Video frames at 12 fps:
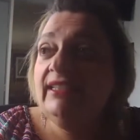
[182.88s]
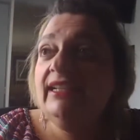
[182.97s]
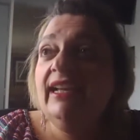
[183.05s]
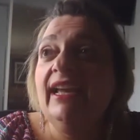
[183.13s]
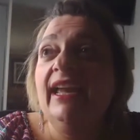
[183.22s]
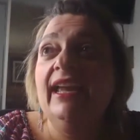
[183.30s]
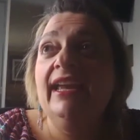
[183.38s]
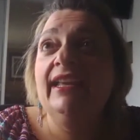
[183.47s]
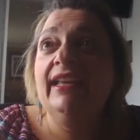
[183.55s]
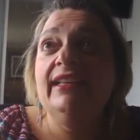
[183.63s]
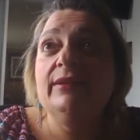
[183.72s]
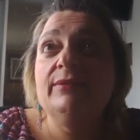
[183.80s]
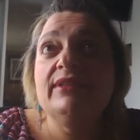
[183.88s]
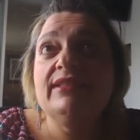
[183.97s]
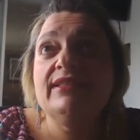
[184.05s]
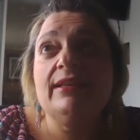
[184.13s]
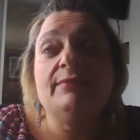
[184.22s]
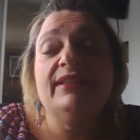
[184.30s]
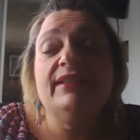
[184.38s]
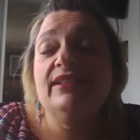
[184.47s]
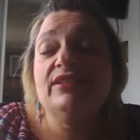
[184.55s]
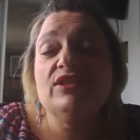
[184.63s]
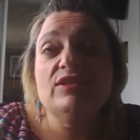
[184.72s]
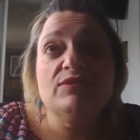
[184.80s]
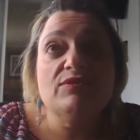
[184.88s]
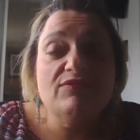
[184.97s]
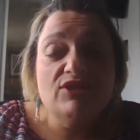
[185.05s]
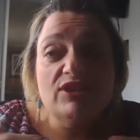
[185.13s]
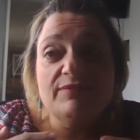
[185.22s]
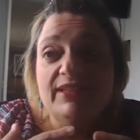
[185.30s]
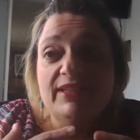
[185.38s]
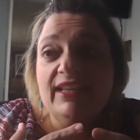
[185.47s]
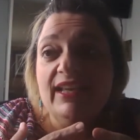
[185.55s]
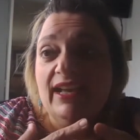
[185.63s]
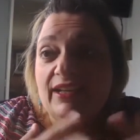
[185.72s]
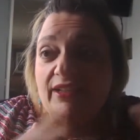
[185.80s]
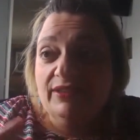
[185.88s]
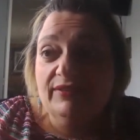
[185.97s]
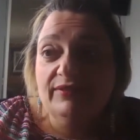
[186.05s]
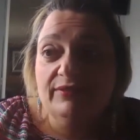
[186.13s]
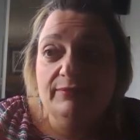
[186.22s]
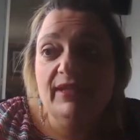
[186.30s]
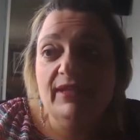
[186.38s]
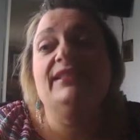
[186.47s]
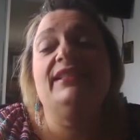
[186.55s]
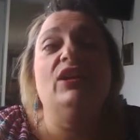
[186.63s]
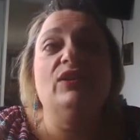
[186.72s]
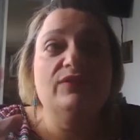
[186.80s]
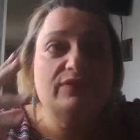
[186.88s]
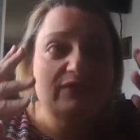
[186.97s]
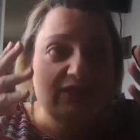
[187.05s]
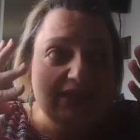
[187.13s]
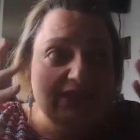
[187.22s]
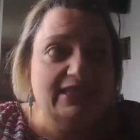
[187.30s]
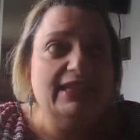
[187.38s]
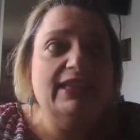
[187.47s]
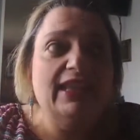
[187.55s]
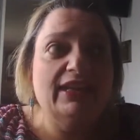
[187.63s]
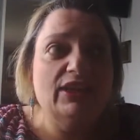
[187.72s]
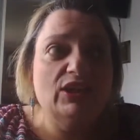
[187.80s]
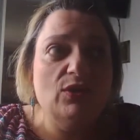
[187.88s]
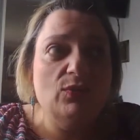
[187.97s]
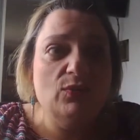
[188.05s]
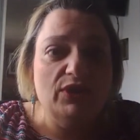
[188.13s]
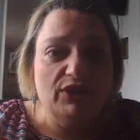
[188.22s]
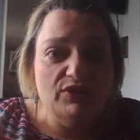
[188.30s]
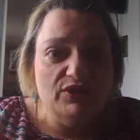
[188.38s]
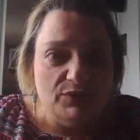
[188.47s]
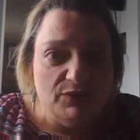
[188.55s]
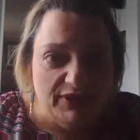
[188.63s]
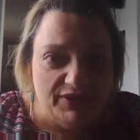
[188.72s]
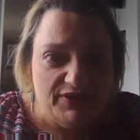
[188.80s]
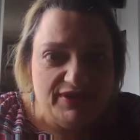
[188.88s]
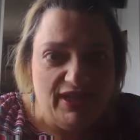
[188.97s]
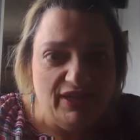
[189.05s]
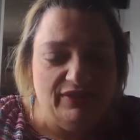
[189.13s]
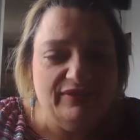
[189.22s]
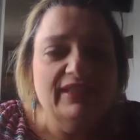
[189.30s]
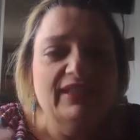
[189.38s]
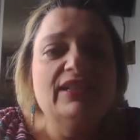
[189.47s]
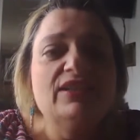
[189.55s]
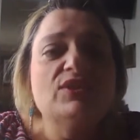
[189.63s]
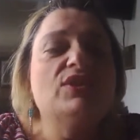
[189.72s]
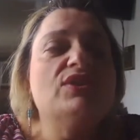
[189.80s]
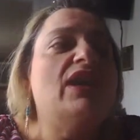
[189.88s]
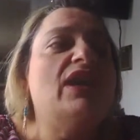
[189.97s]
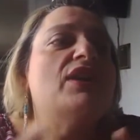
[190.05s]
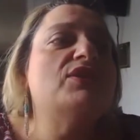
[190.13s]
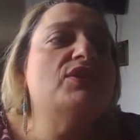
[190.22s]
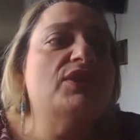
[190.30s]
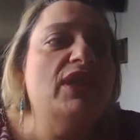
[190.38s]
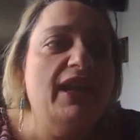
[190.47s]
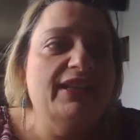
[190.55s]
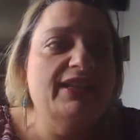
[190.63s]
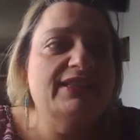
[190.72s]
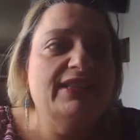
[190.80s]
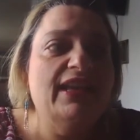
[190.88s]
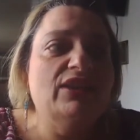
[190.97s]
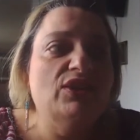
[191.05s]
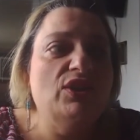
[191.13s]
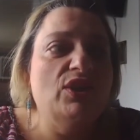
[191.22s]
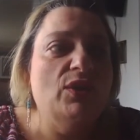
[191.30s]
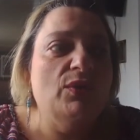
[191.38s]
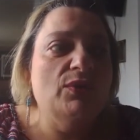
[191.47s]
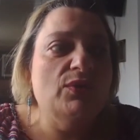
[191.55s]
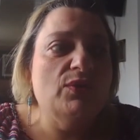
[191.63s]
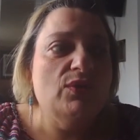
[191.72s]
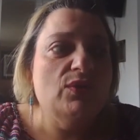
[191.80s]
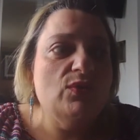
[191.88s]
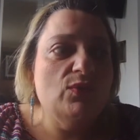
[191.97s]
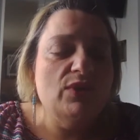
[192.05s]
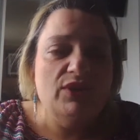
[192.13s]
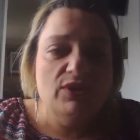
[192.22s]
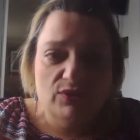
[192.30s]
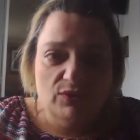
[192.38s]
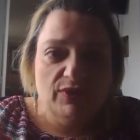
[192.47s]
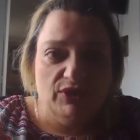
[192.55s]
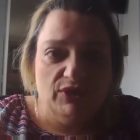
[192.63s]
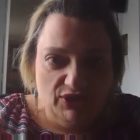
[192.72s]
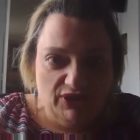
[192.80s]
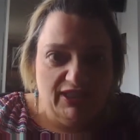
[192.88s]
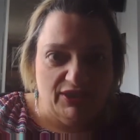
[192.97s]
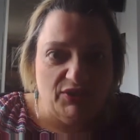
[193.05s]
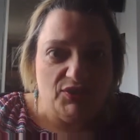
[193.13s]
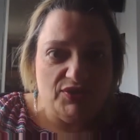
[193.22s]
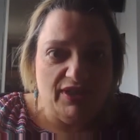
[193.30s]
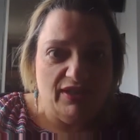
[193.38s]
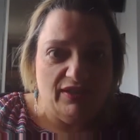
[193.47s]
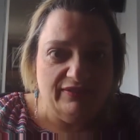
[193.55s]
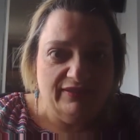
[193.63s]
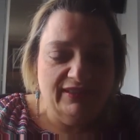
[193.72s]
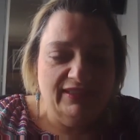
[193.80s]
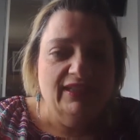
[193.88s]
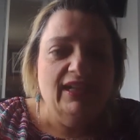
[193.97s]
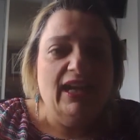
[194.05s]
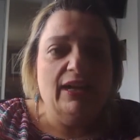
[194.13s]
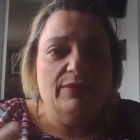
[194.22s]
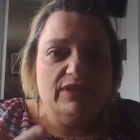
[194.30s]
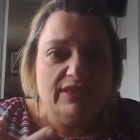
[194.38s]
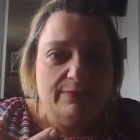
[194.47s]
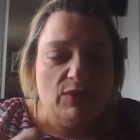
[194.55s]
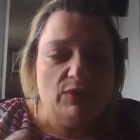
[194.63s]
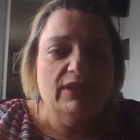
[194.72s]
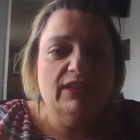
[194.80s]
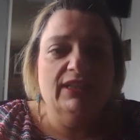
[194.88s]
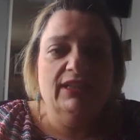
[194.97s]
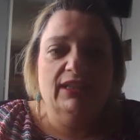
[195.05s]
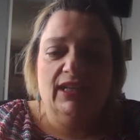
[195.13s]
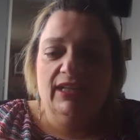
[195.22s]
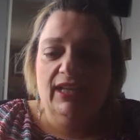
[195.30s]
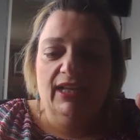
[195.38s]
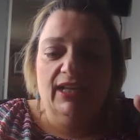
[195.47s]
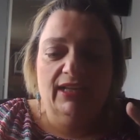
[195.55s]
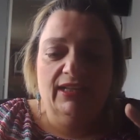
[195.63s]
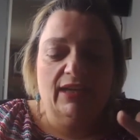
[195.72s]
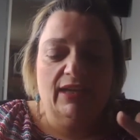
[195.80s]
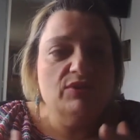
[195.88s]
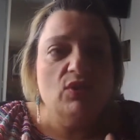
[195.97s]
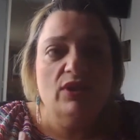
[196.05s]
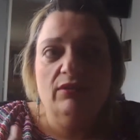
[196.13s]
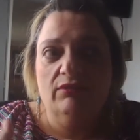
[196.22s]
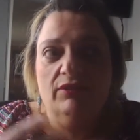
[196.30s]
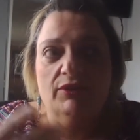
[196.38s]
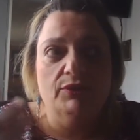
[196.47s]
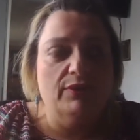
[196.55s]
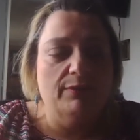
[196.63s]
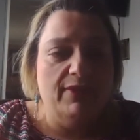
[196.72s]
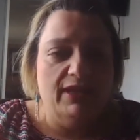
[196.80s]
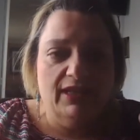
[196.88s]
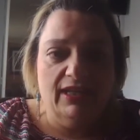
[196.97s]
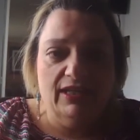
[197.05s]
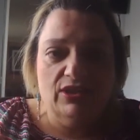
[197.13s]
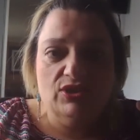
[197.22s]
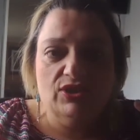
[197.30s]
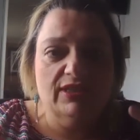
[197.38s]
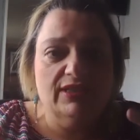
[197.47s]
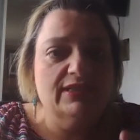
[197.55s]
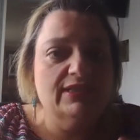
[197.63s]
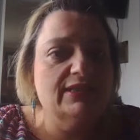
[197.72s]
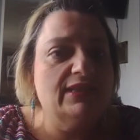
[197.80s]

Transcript: And it was something that just took me out of myself to see, like, you know, what are you doing to yourself? Mm-hmm. The doctor kind of said, you know, what are you doing? You're going to kill yourself. I was smoking. I had, I was on a load of medications.